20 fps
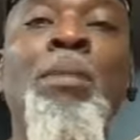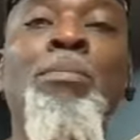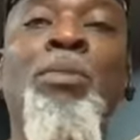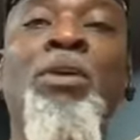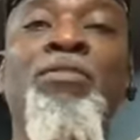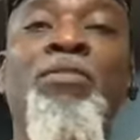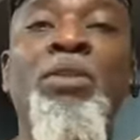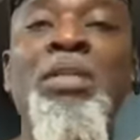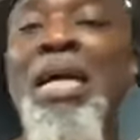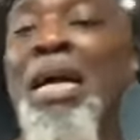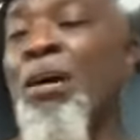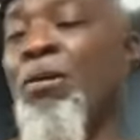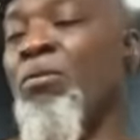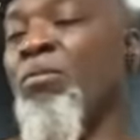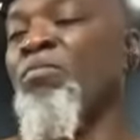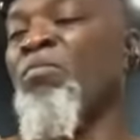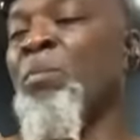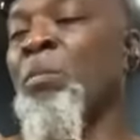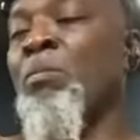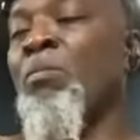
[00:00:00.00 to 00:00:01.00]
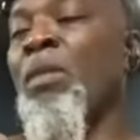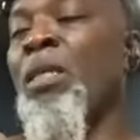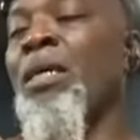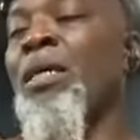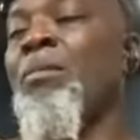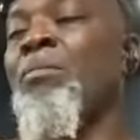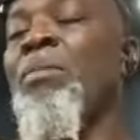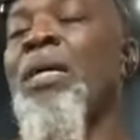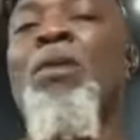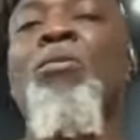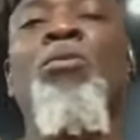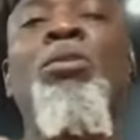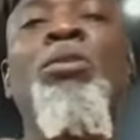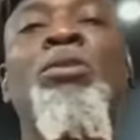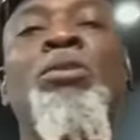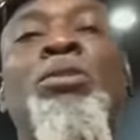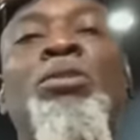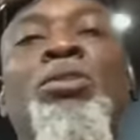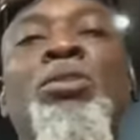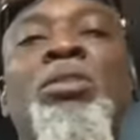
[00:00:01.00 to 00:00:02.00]
But for now, I
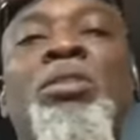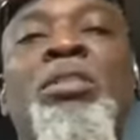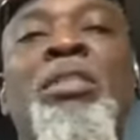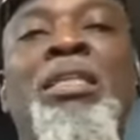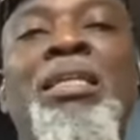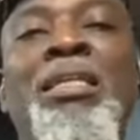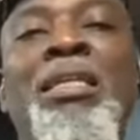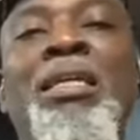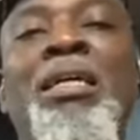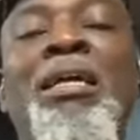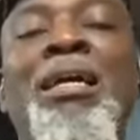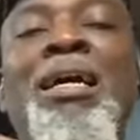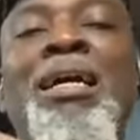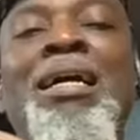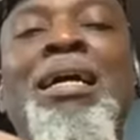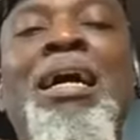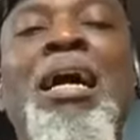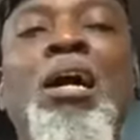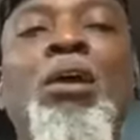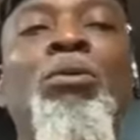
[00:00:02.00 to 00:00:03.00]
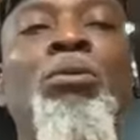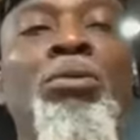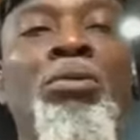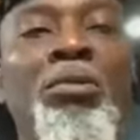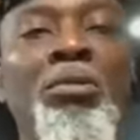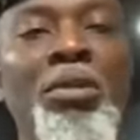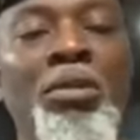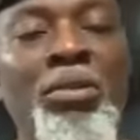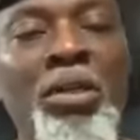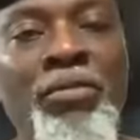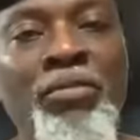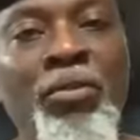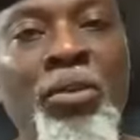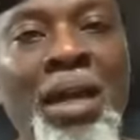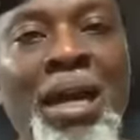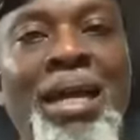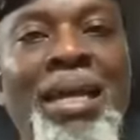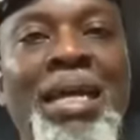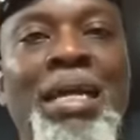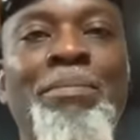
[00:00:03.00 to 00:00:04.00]
want to just say how
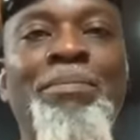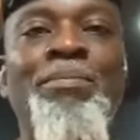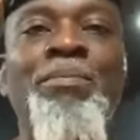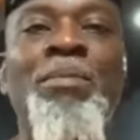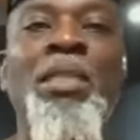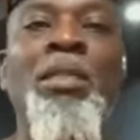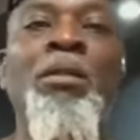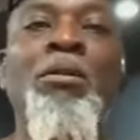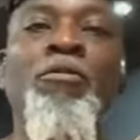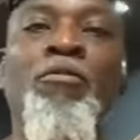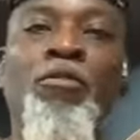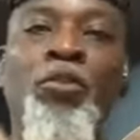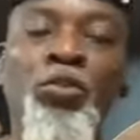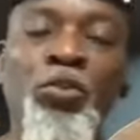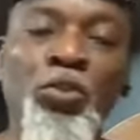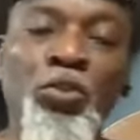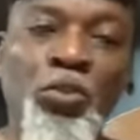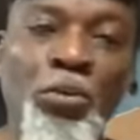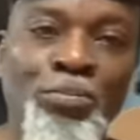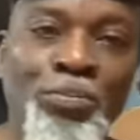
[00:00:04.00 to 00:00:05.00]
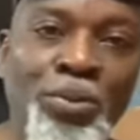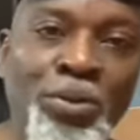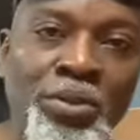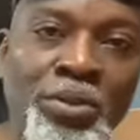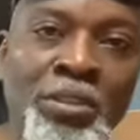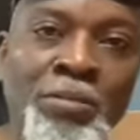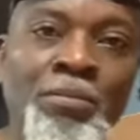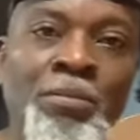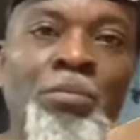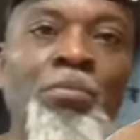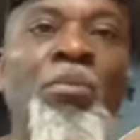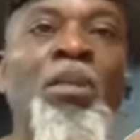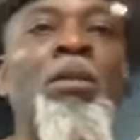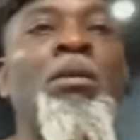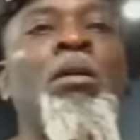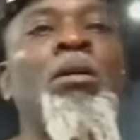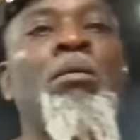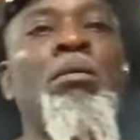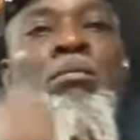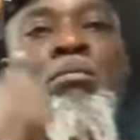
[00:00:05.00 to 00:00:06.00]
grateful I am for your support,
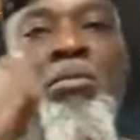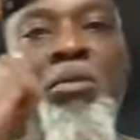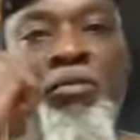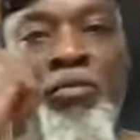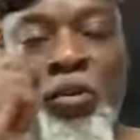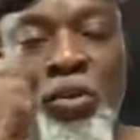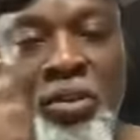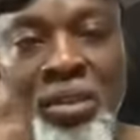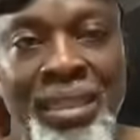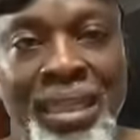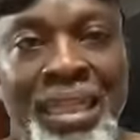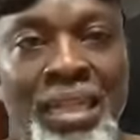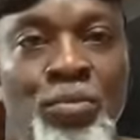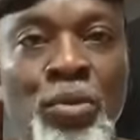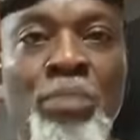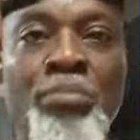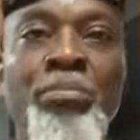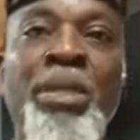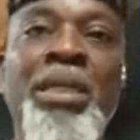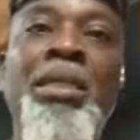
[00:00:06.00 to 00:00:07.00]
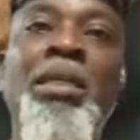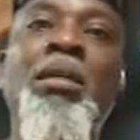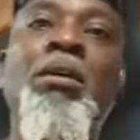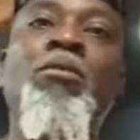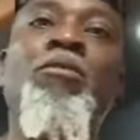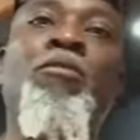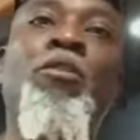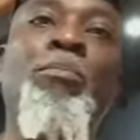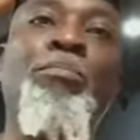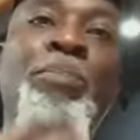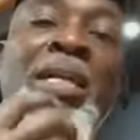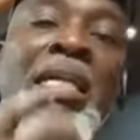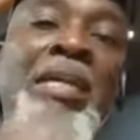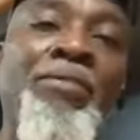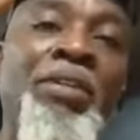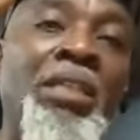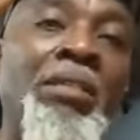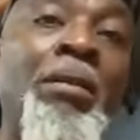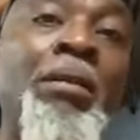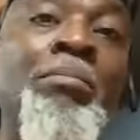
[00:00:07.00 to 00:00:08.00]
for staying with me, for
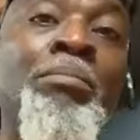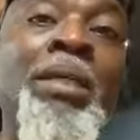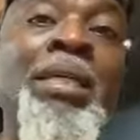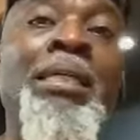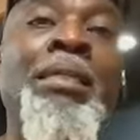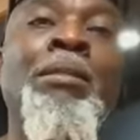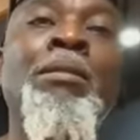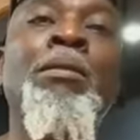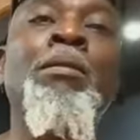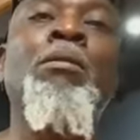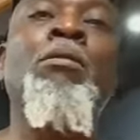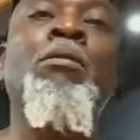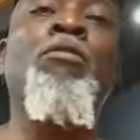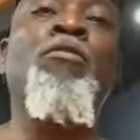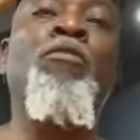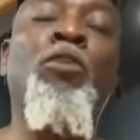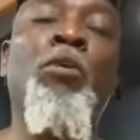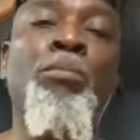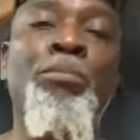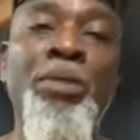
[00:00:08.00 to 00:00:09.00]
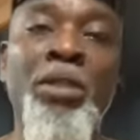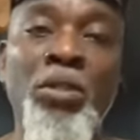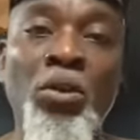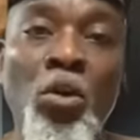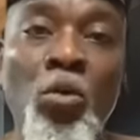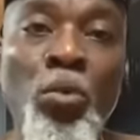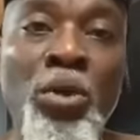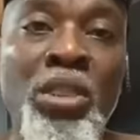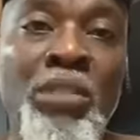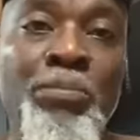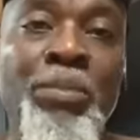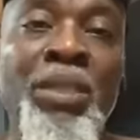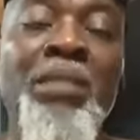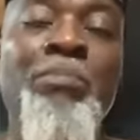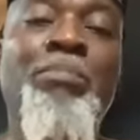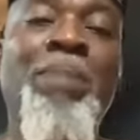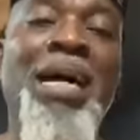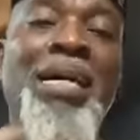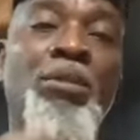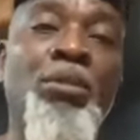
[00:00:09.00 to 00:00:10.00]
believing in me, for always
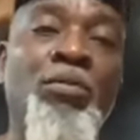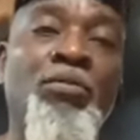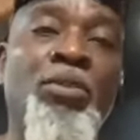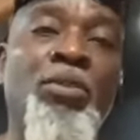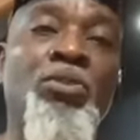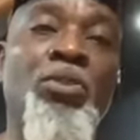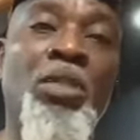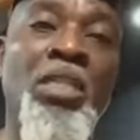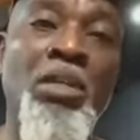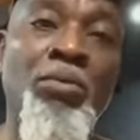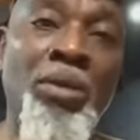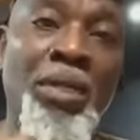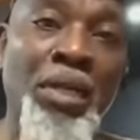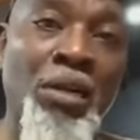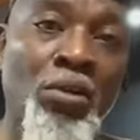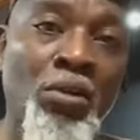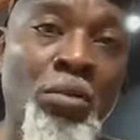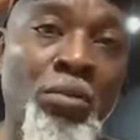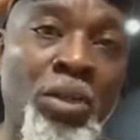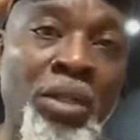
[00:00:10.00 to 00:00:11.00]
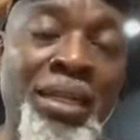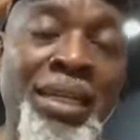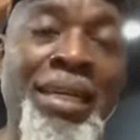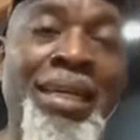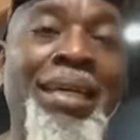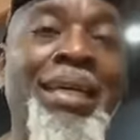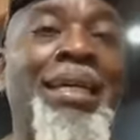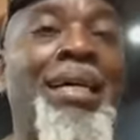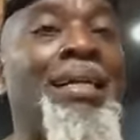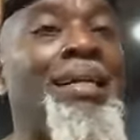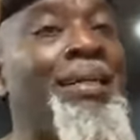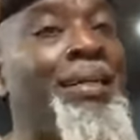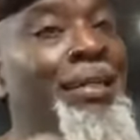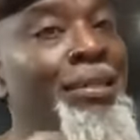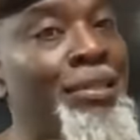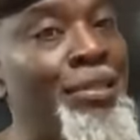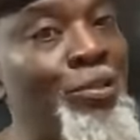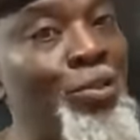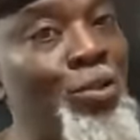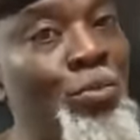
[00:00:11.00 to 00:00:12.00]
being part of the journey when I come on air and
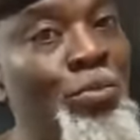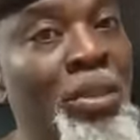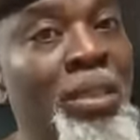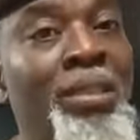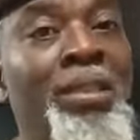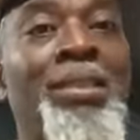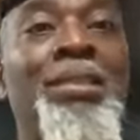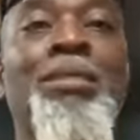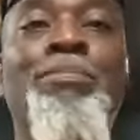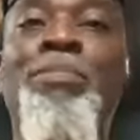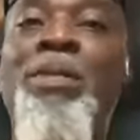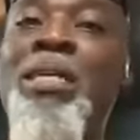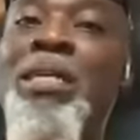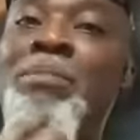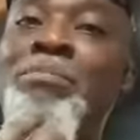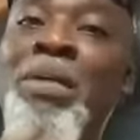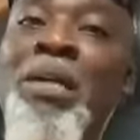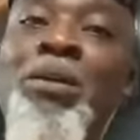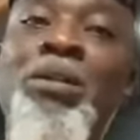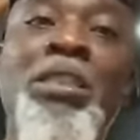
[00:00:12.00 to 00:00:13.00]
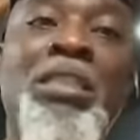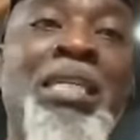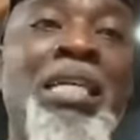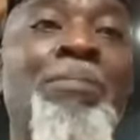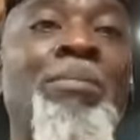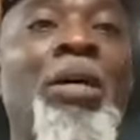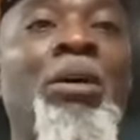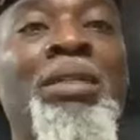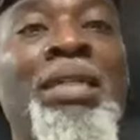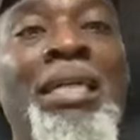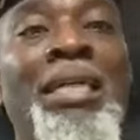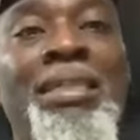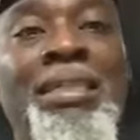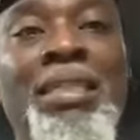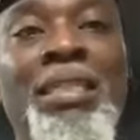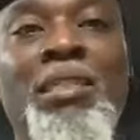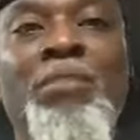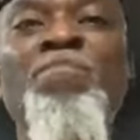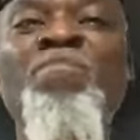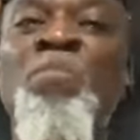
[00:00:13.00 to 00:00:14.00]
listen to me, share my own
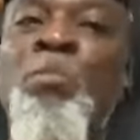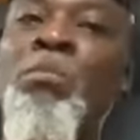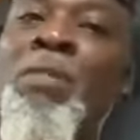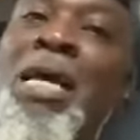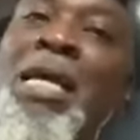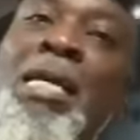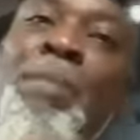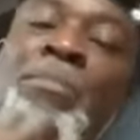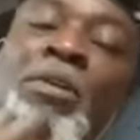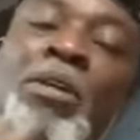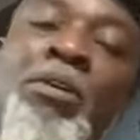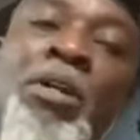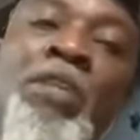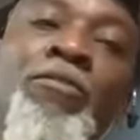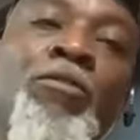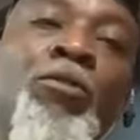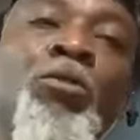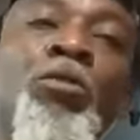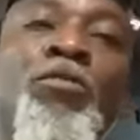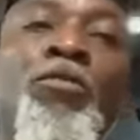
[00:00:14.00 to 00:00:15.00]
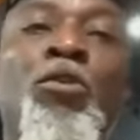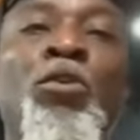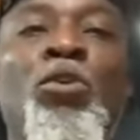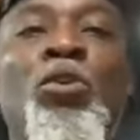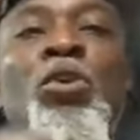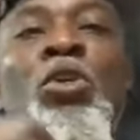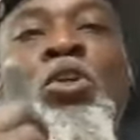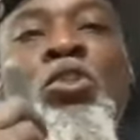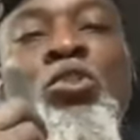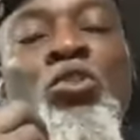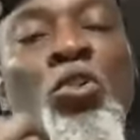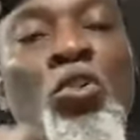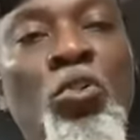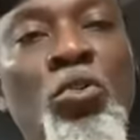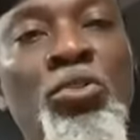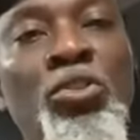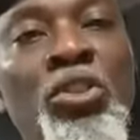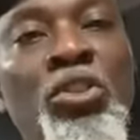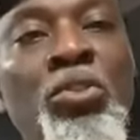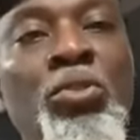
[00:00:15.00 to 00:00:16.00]
ideas. I am grateful for your
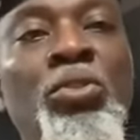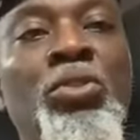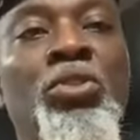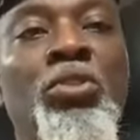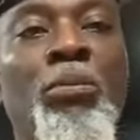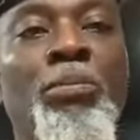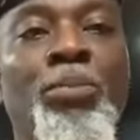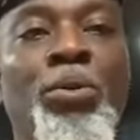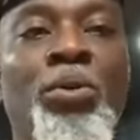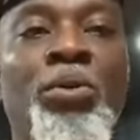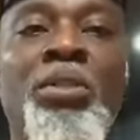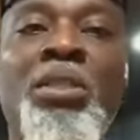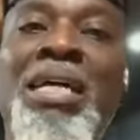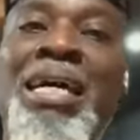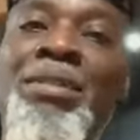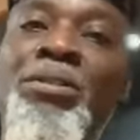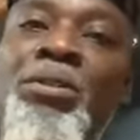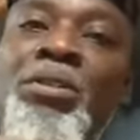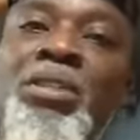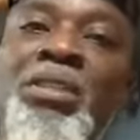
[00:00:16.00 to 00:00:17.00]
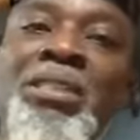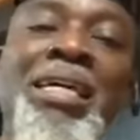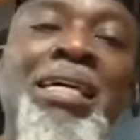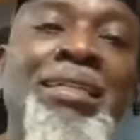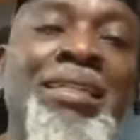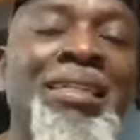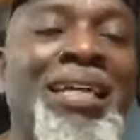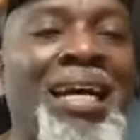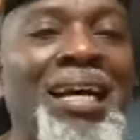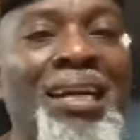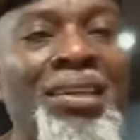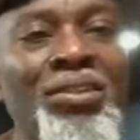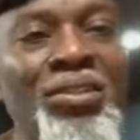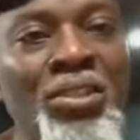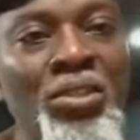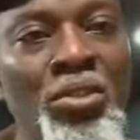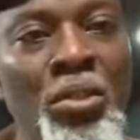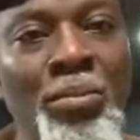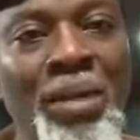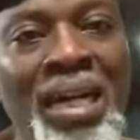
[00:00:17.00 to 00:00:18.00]
continued support and understanding. I can
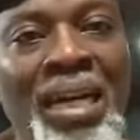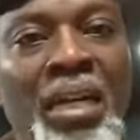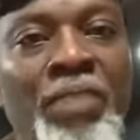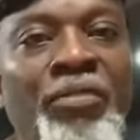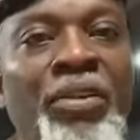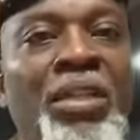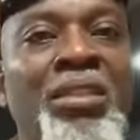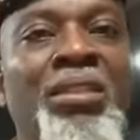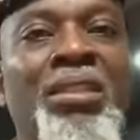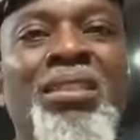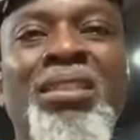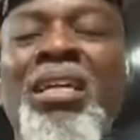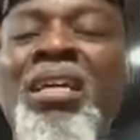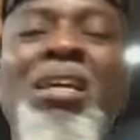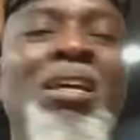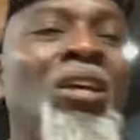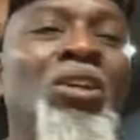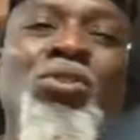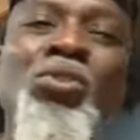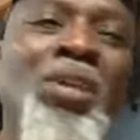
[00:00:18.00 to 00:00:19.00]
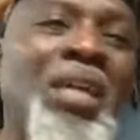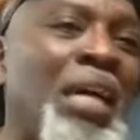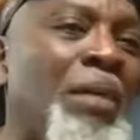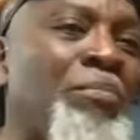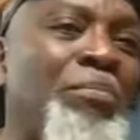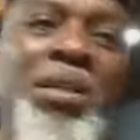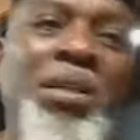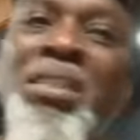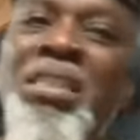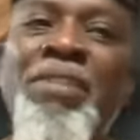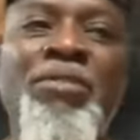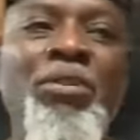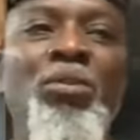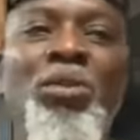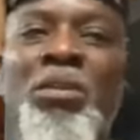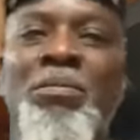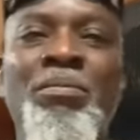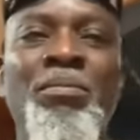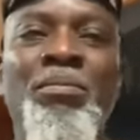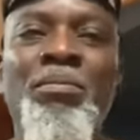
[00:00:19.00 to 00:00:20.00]
see some angry faces. You can't please
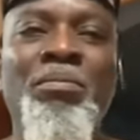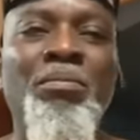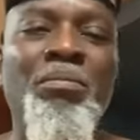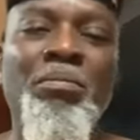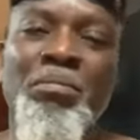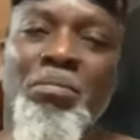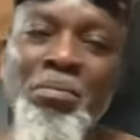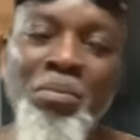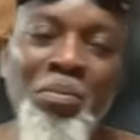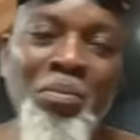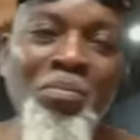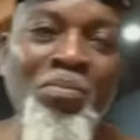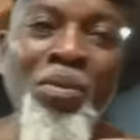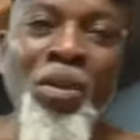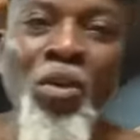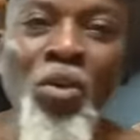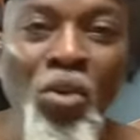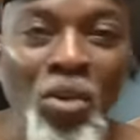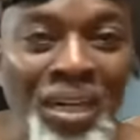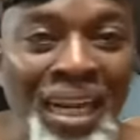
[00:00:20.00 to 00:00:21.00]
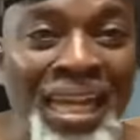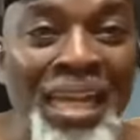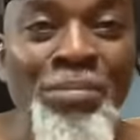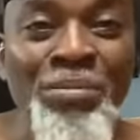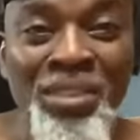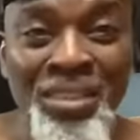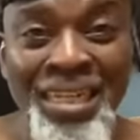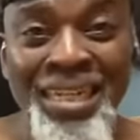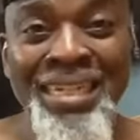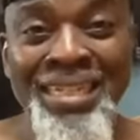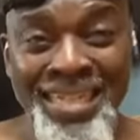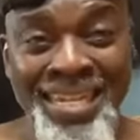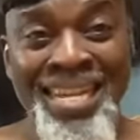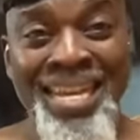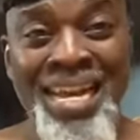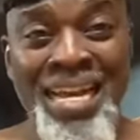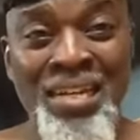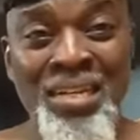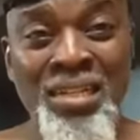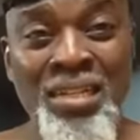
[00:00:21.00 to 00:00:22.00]
everyone. All I am saying
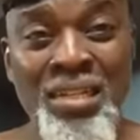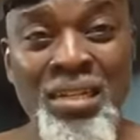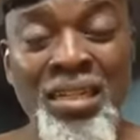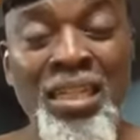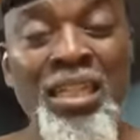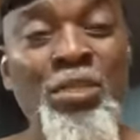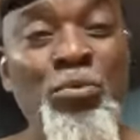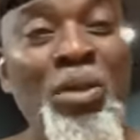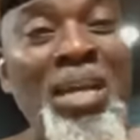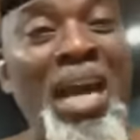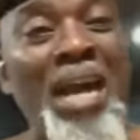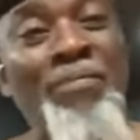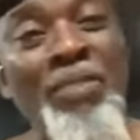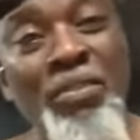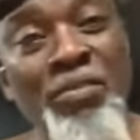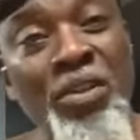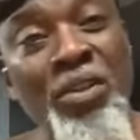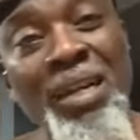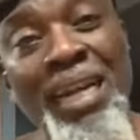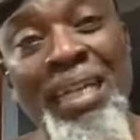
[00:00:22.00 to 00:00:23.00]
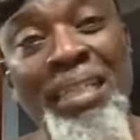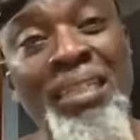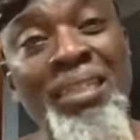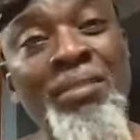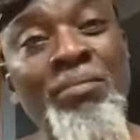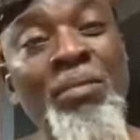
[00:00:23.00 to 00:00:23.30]
here is we have every right.